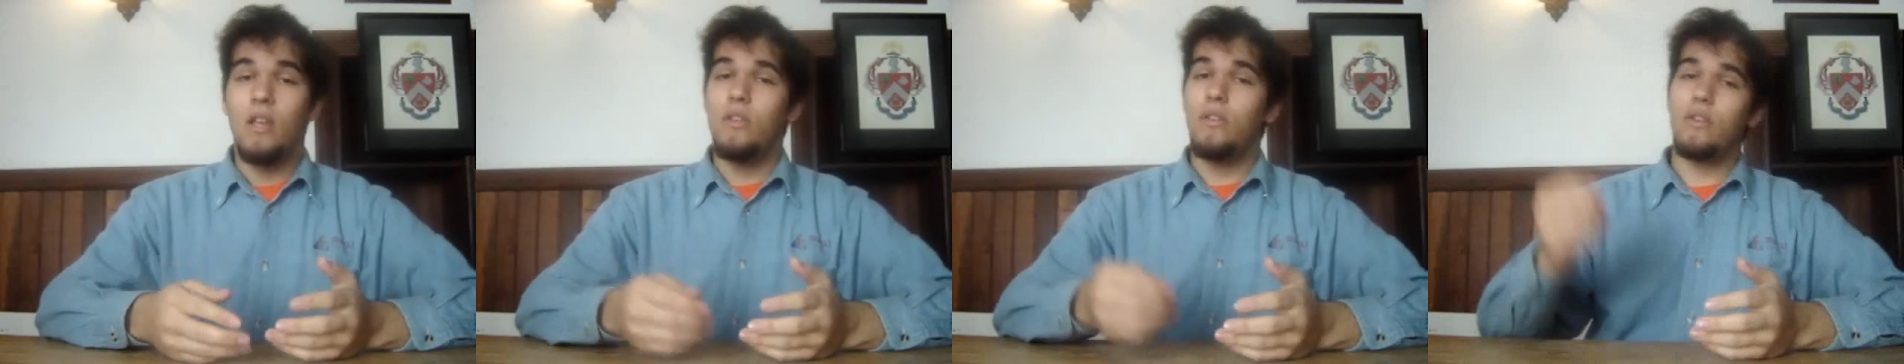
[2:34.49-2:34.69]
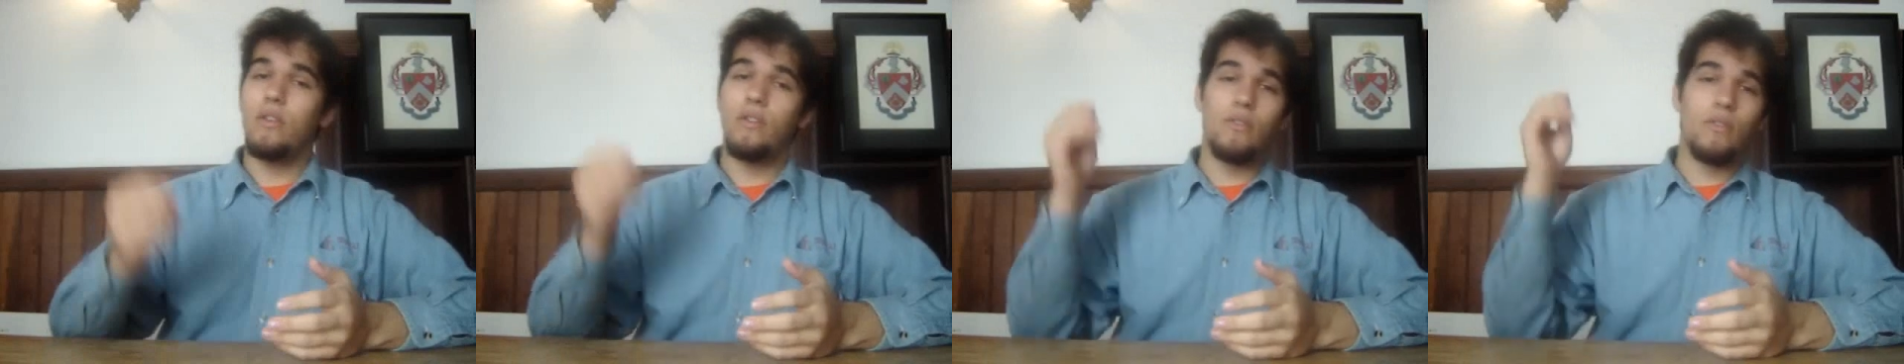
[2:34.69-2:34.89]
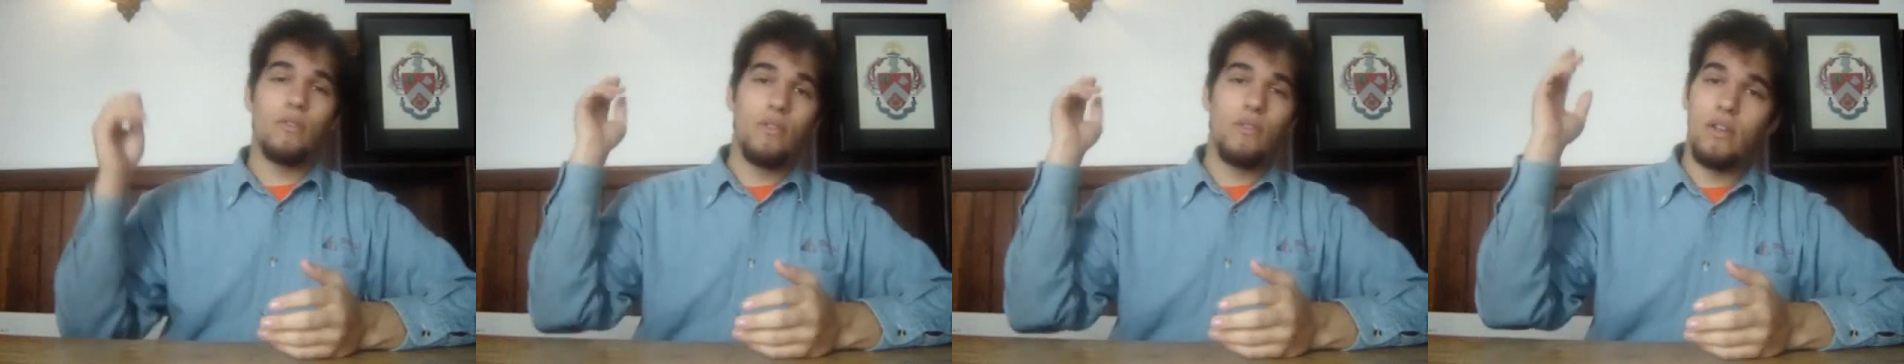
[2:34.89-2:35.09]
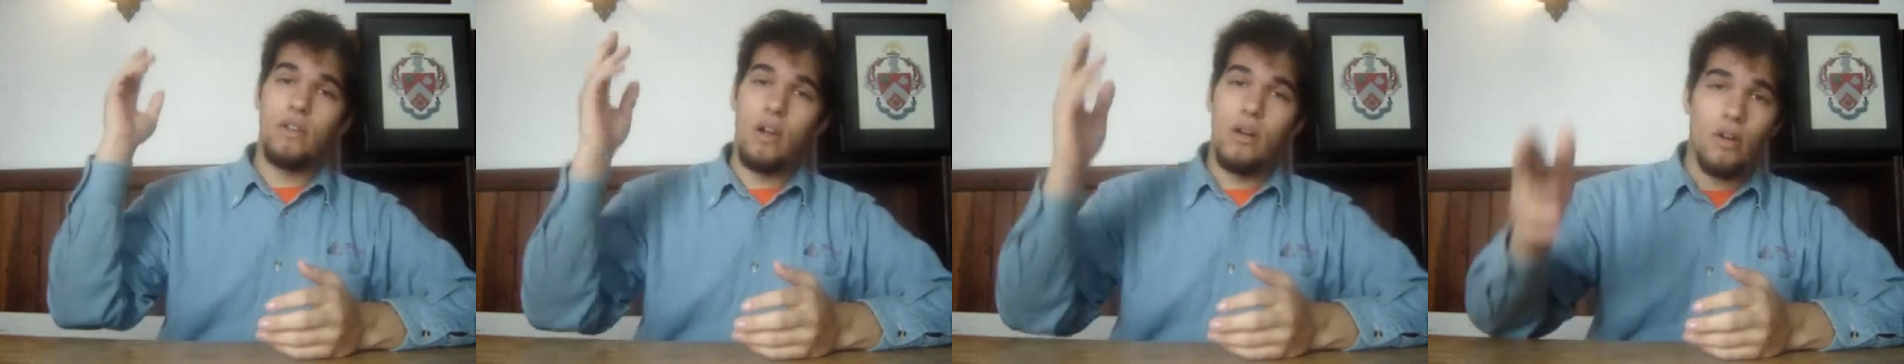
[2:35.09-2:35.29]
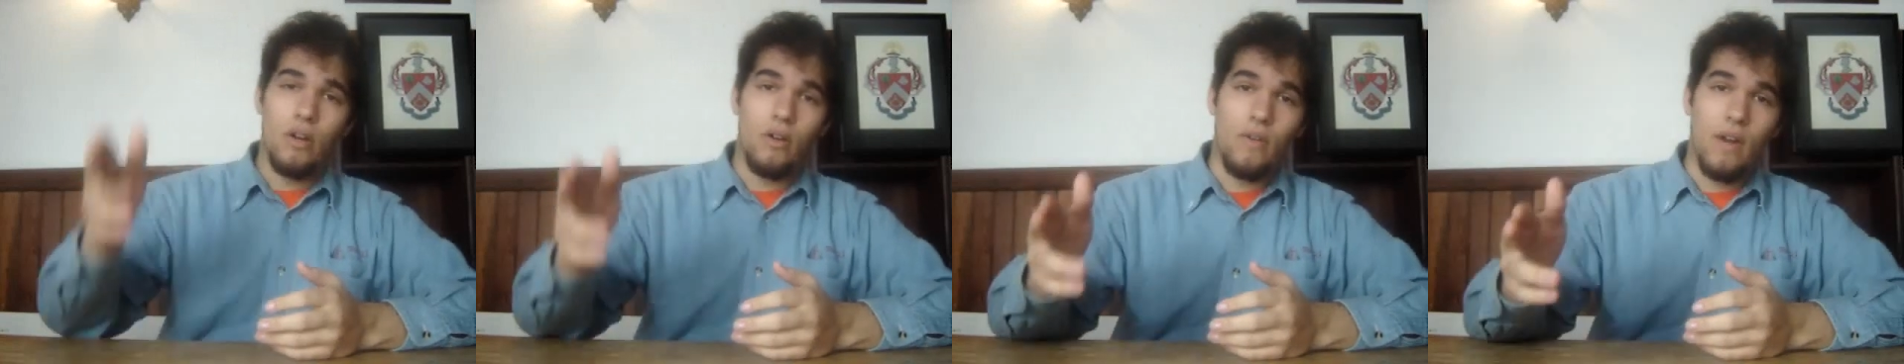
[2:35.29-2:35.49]
You can throw the
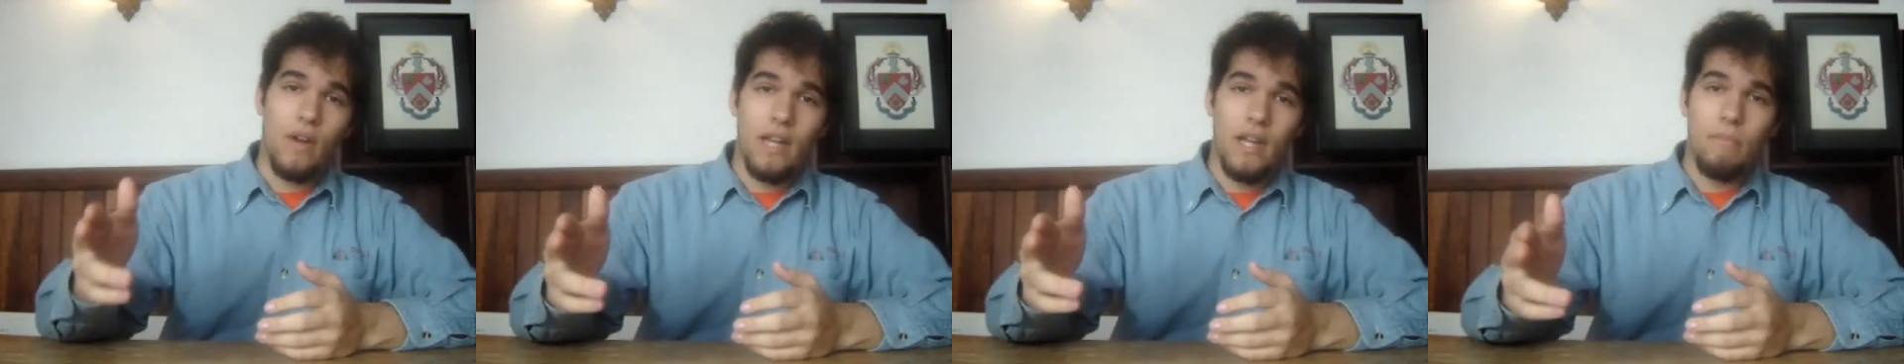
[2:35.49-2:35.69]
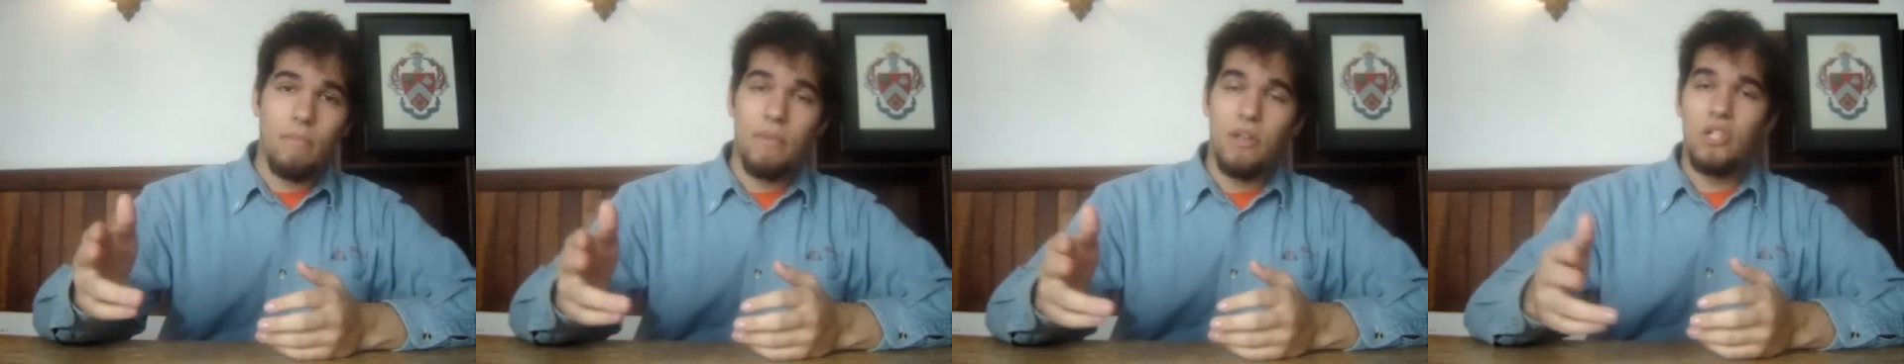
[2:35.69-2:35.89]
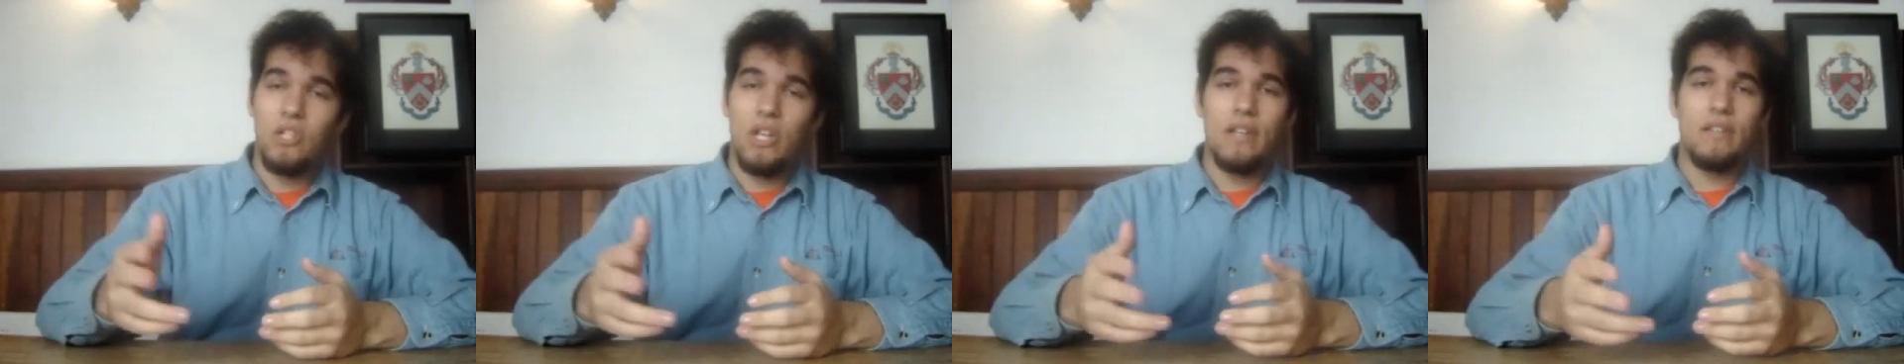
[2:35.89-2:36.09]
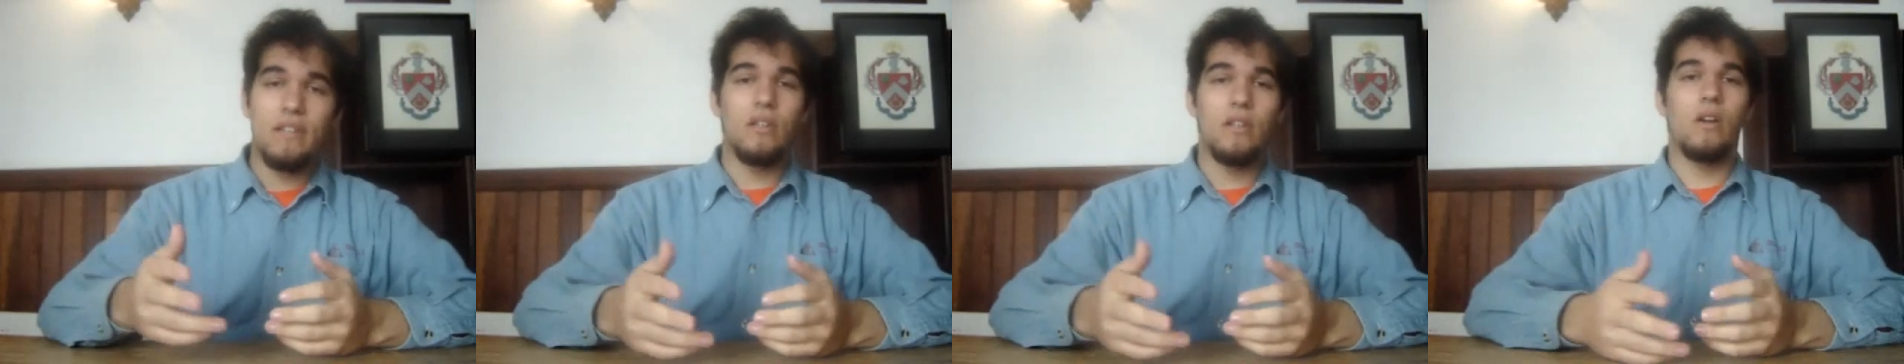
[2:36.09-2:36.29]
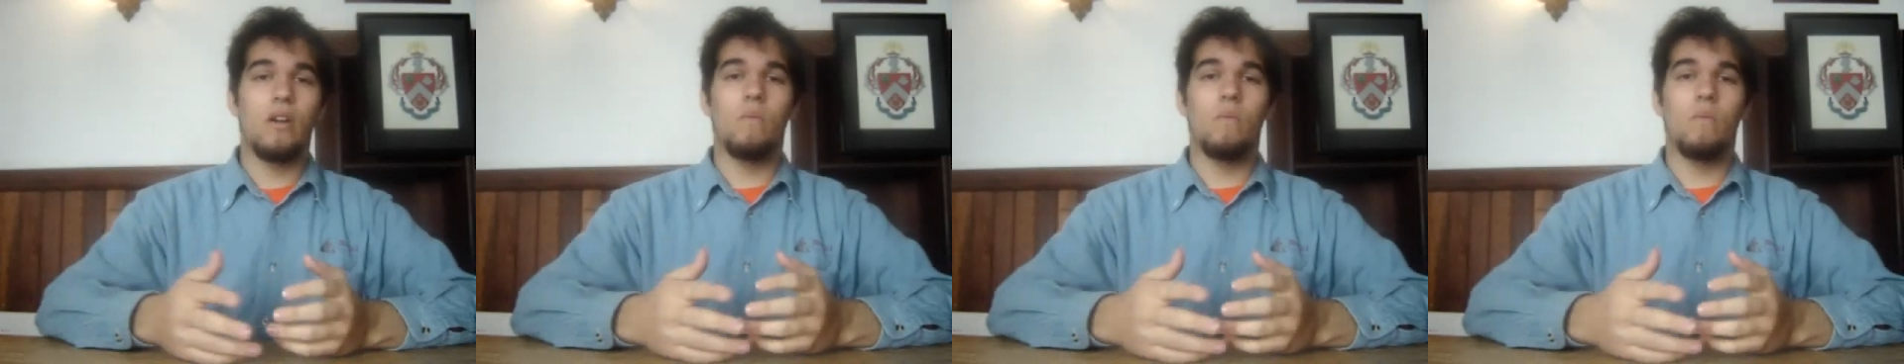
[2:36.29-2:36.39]
dart all right, but chances